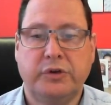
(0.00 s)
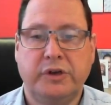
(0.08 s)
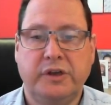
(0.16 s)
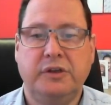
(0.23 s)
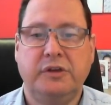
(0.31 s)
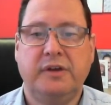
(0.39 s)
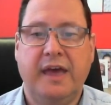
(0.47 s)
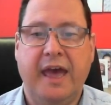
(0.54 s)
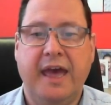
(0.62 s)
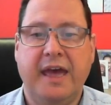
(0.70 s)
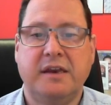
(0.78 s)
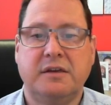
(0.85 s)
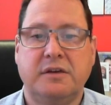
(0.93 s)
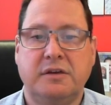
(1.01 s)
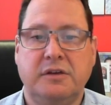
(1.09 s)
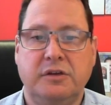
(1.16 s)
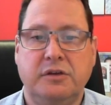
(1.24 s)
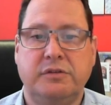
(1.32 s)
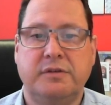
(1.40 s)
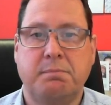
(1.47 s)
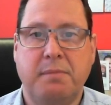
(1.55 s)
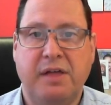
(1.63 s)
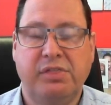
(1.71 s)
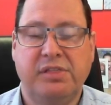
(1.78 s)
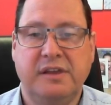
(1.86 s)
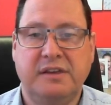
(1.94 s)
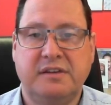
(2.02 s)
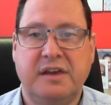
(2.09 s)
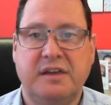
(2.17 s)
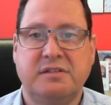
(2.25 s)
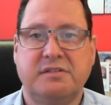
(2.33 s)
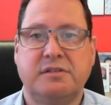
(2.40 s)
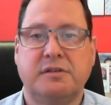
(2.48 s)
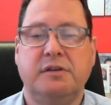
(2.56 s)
you can use a monthly test.